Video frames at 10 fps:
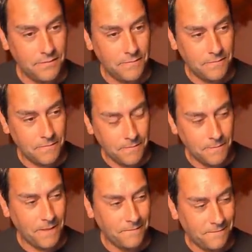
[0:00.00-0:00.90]
they
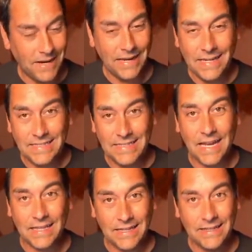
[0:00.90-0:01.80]
right, don't think exactly. it's
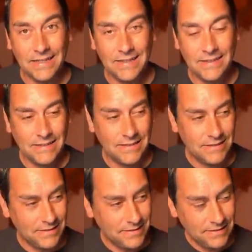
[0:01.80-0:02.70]
because of their news.